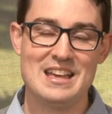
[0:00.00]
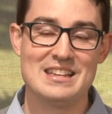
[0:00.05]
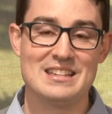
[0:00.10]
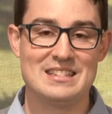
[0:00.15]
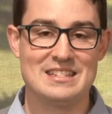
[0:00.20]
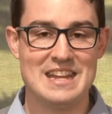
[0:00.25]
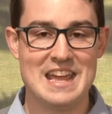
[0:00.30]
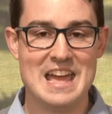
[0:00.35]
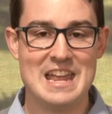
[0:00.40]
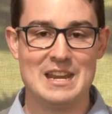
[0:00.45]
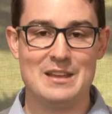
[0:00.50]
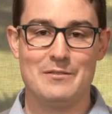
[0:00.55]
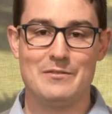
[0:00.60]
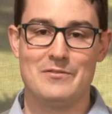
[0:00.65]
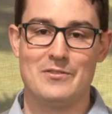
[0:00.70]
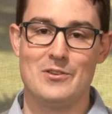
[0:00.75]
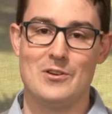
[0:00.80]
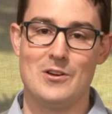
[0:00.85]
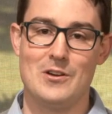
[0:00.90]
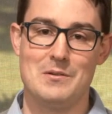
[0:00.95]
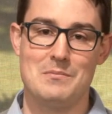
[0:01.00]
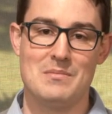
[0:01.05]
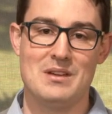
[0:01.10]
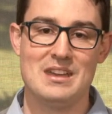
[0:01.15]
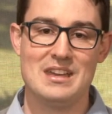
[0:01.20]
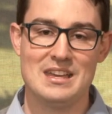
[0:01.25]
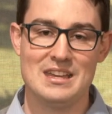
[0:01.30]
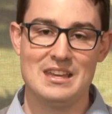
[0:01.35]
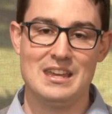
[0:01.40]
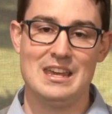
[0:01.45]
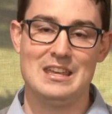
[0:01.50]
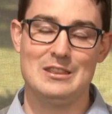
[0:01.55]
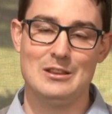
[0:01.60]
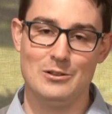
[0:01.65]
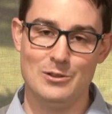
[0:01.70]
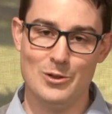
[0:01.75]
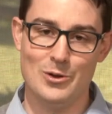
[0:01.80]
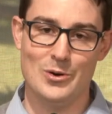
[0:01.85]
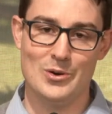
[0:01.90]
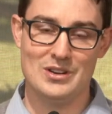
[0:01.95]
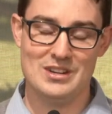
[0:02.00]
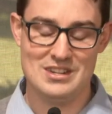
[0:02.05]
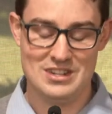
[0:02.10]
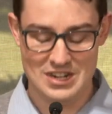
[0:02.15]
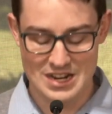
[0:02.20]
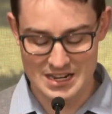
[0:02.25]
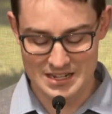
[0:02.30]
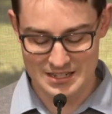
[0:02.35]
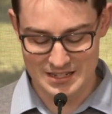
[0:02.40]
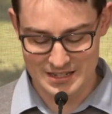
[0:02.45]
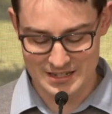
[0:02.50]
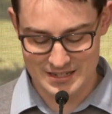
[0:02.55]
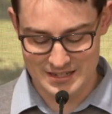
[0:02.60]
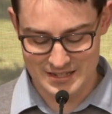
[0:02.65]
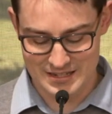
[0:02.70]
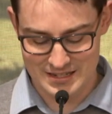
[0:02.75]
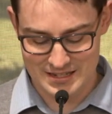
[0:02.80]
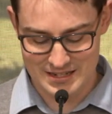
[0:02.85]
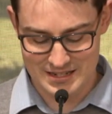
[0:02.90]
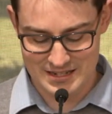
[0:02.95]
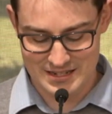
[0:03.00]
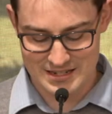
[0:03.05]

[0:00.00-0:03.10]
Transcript: standing firm in the Lord Jesus.